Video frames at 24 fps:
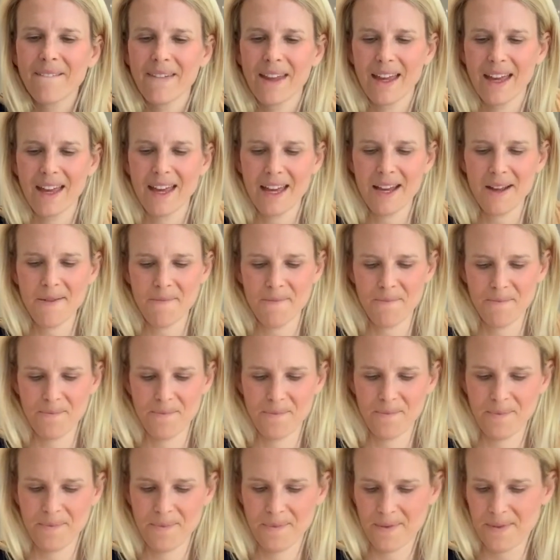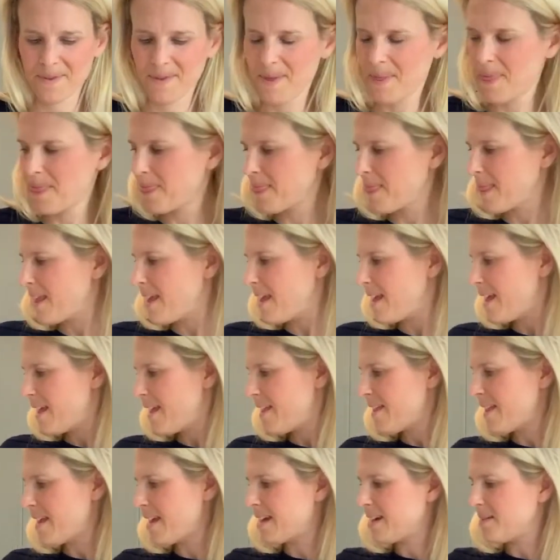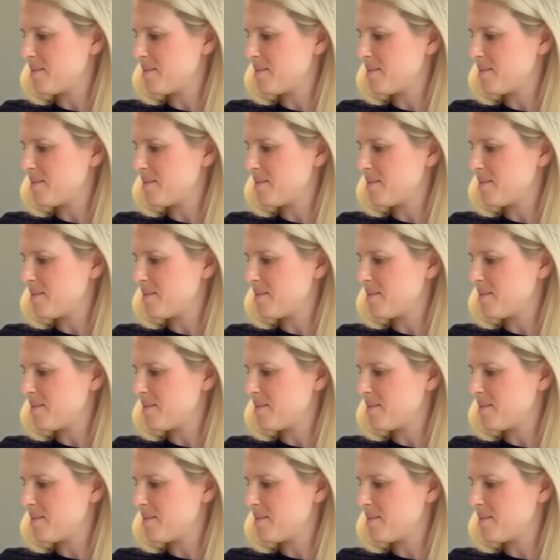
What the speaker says: Okay, then